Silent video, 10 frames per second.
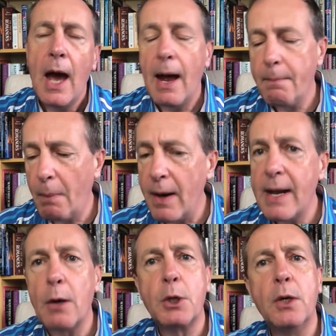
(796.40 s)
And by
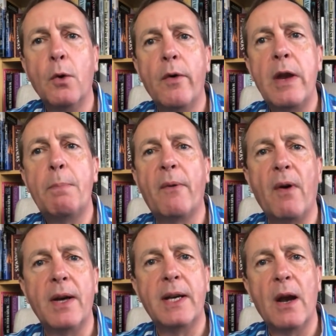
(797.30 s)
now she'd already
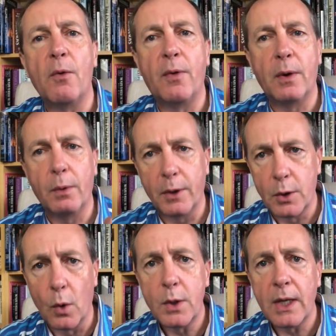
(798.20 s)
provided Alfred with a
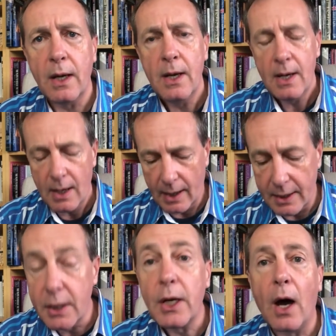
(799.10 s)
daughter, and
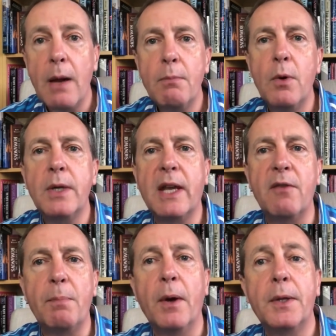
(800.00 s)
in time would
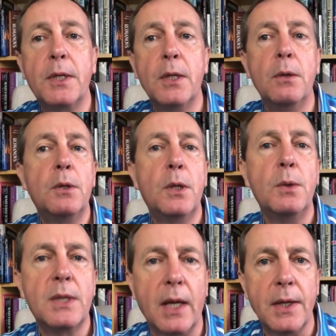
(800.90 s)
give birth to
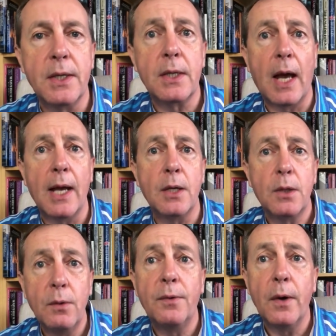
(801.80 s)
two sons and
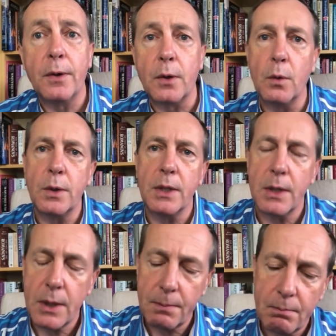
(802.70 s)
two further
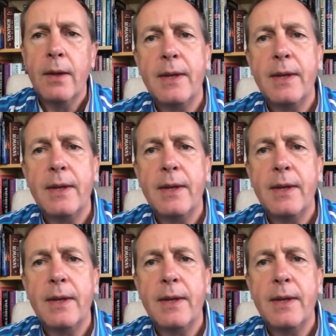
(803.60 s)
daughters.